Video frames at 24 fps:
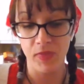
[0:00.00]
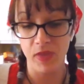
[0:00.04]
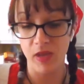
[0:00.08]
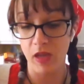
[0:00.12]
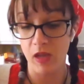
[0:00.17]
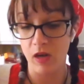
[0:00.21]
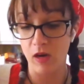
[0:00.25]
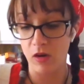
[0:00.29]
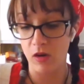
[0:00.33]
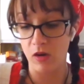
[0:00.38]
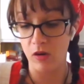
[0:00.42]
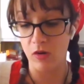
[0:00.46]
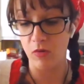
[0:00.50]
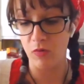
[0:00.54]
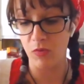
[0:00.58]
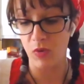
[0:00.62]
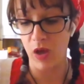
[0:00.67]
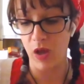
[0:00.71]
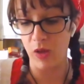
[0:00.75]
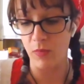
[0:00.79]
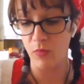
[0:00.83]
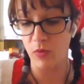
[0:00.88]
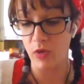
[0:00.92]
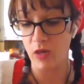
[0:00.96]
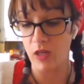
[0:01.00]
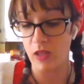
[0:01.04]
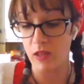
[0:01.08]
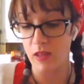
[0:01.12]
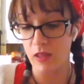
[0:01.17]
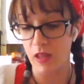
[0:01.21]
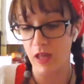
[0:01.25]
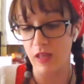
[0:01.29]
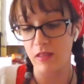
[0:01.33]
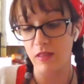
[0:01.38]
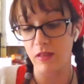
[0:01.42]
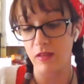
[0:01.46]
You know, I
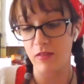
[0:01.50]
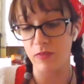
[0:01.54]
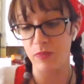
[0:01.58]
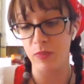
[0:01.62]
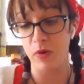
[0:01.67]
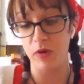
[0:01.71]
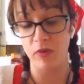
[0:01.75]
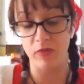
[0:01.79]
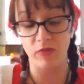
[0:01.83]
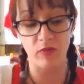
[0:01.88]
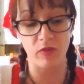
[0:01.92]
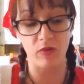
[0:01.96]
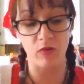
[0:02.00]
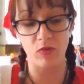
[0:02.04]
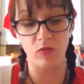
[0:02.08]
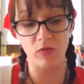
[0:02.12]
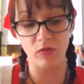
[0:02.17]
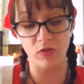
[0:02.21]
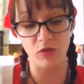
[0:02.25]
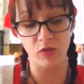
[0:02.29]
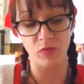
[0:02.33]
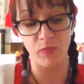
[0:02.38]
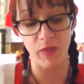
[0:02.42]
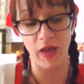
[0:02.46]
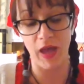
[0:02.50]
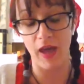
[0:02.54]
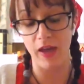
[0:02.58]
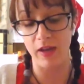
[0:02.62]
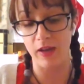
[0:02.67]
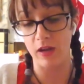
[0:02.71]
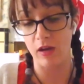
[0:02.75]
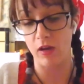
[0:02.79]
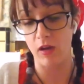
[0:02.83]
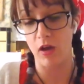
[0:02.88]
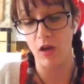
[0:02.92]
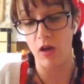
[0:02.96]
wouldn't let this person hold you
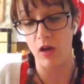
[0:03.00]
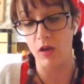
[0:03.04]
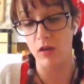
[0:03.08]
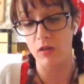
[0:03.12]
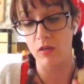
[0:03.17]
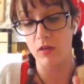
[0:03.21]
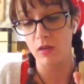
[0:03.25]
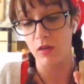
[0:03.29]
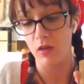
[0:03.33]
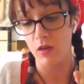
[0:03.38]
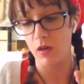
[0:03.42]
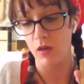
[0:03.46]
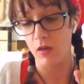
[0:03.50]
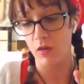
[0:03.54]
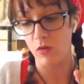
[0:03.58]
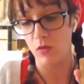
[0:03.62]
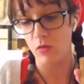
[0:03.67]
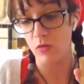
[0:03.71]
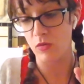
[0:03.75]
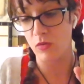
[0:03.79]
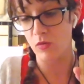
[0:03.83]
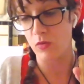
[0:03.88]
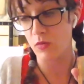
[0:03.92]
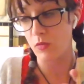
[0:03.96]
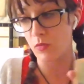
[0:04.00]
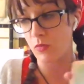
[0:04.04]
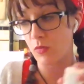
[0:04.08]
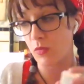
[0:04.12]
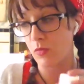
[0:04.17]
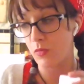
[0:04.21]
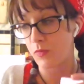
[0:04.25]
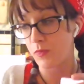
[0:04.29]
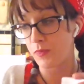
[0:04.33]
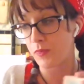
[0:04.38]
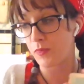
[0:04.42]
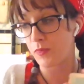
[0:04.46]
back at all. Ooh,